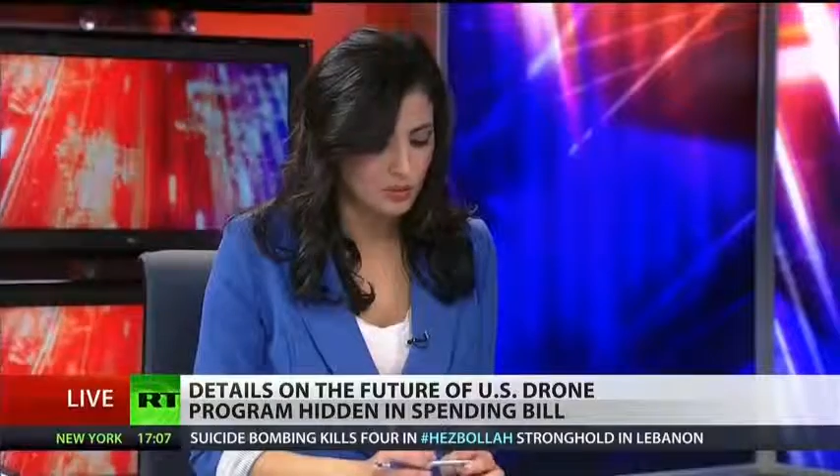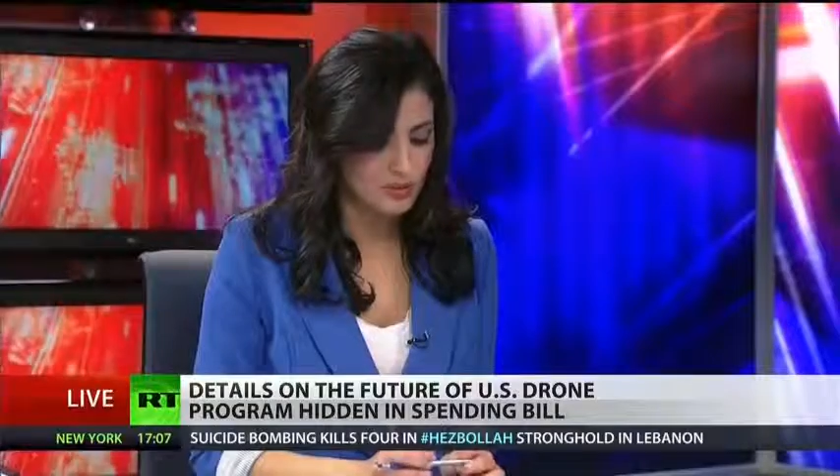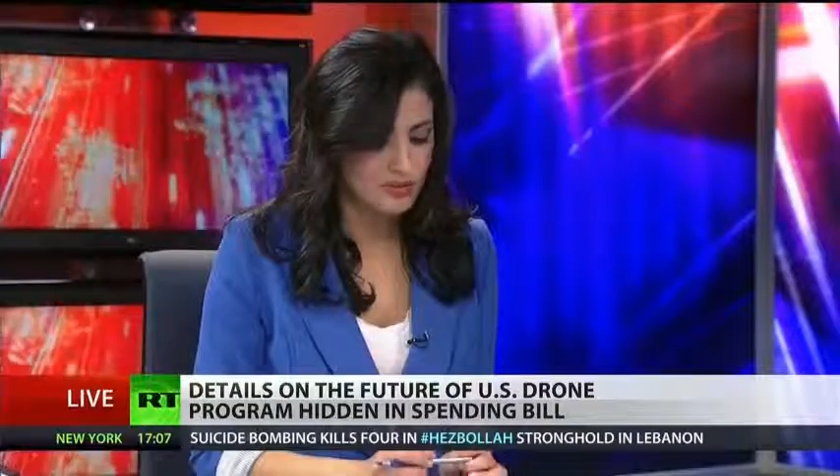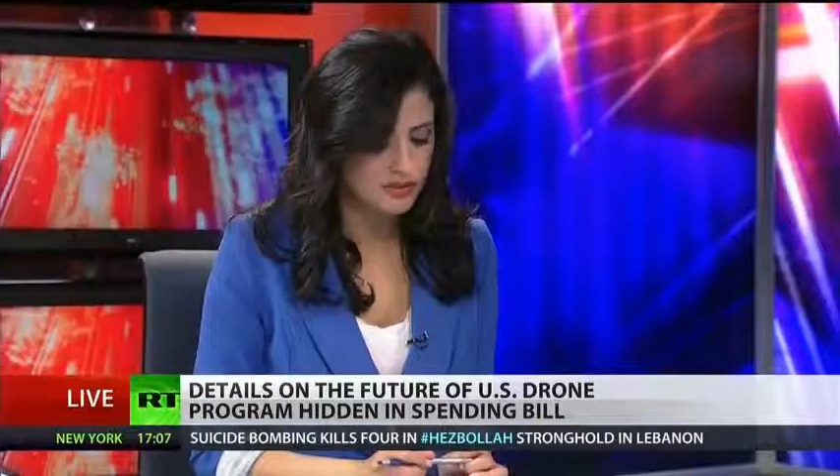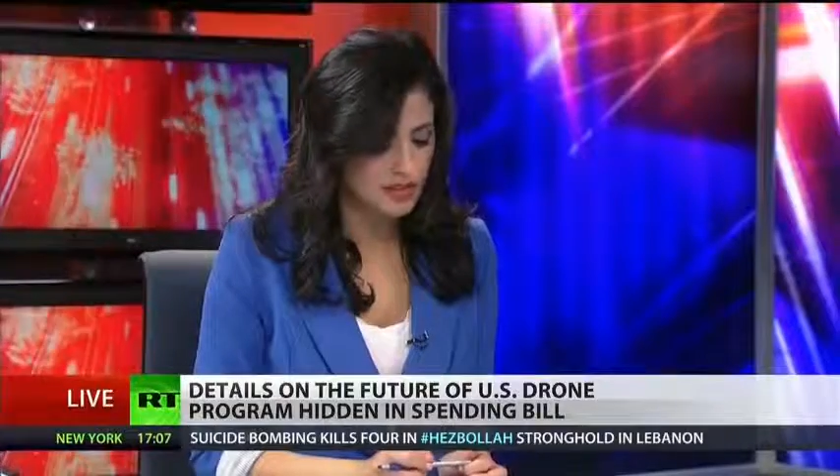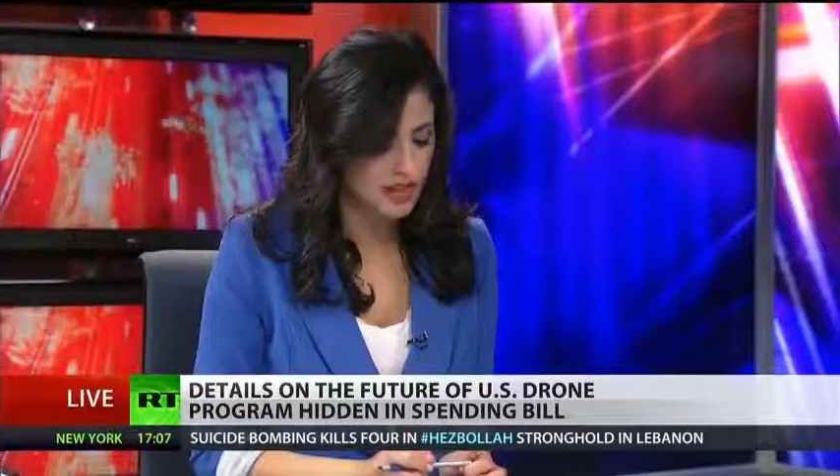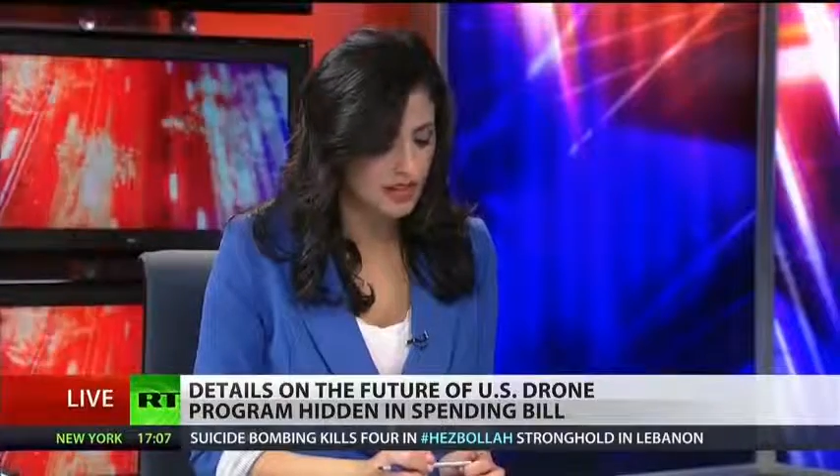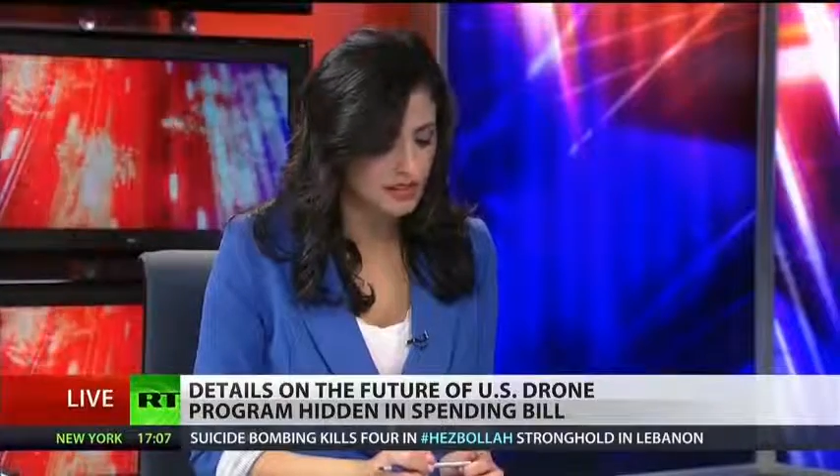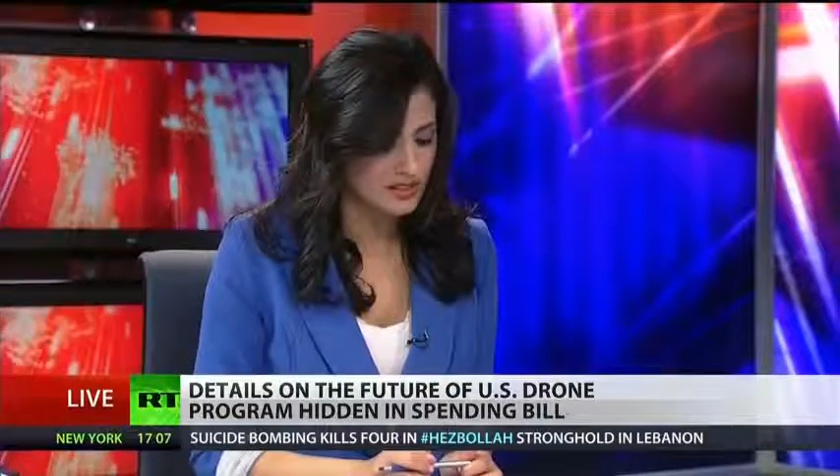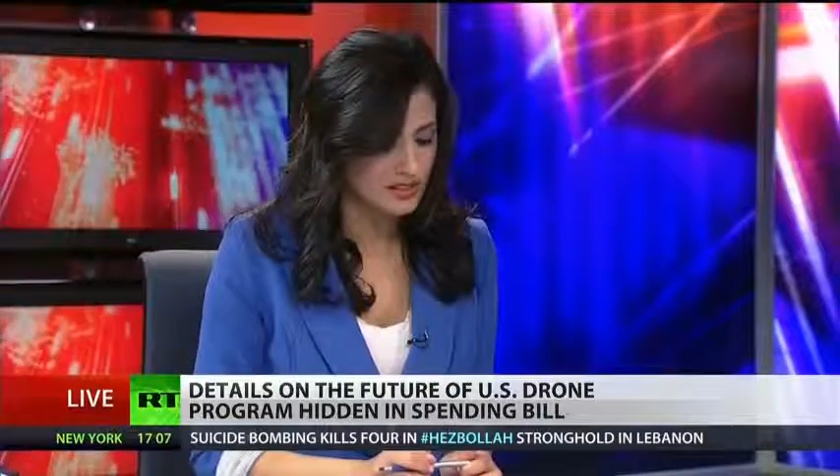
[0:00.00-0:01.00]

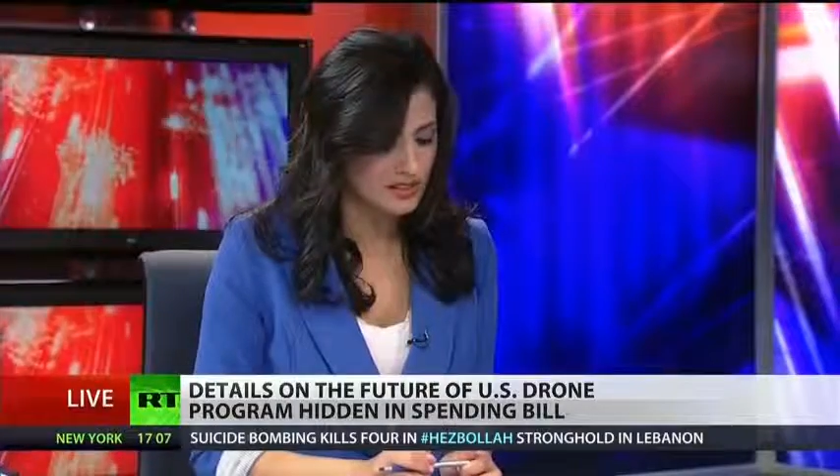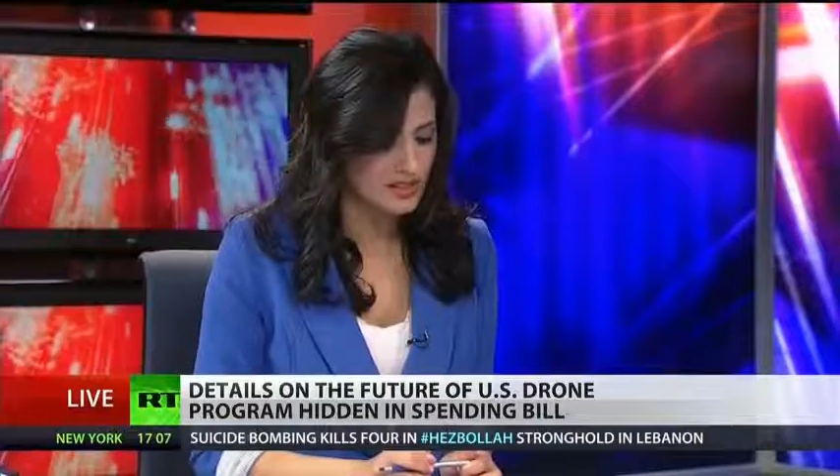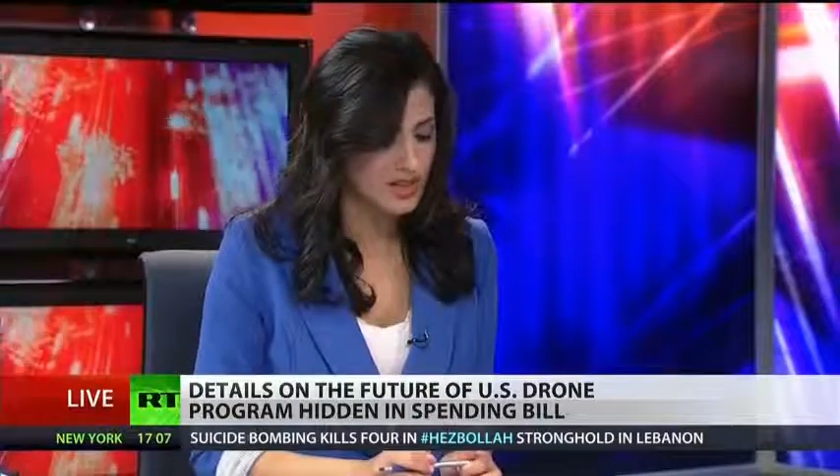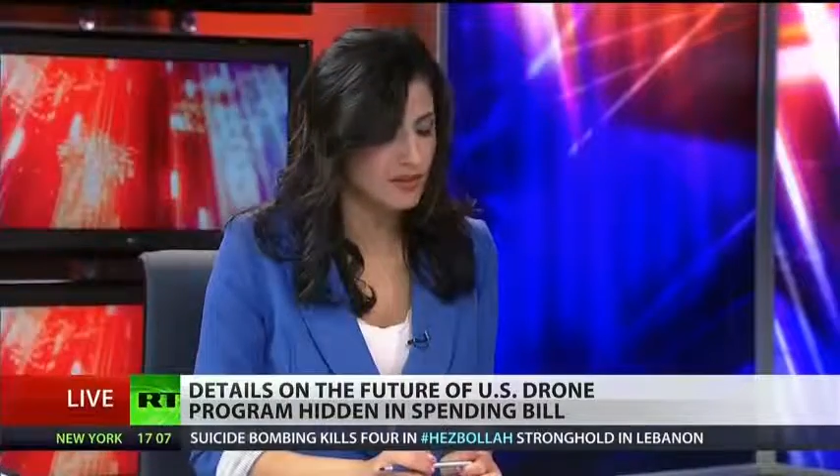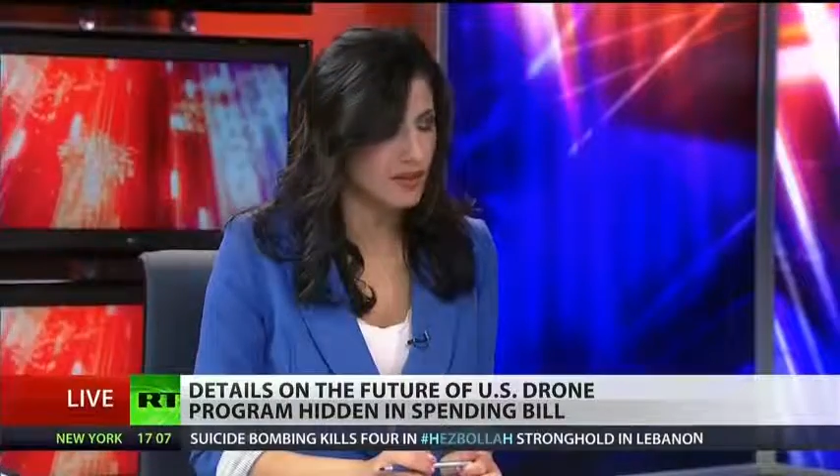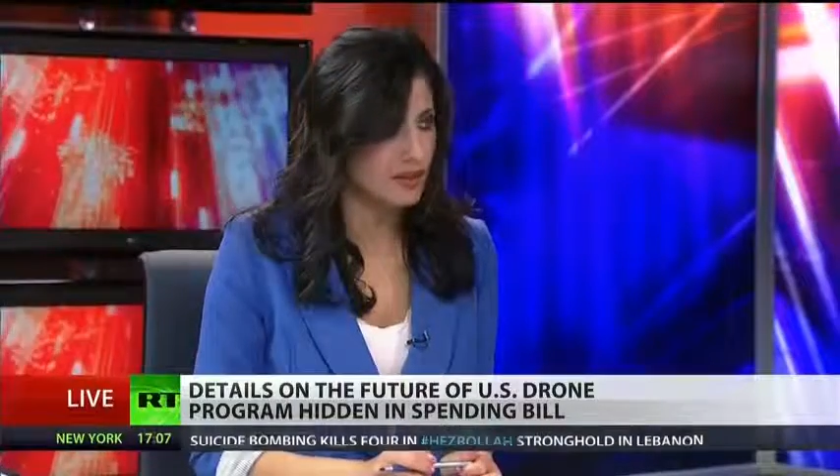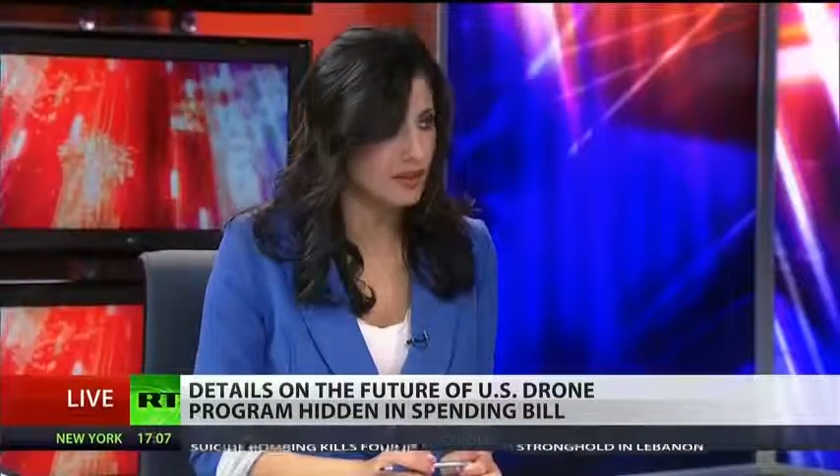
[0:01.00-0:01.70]
359 to 67,